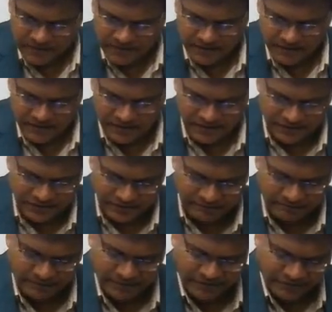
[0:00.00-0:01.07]
this
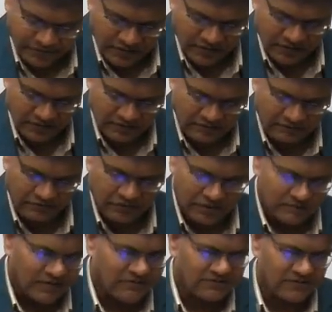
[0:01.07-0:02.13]
person,
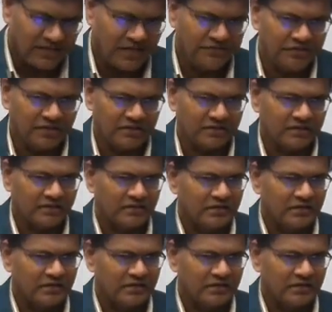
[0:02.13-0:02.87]
former CAG,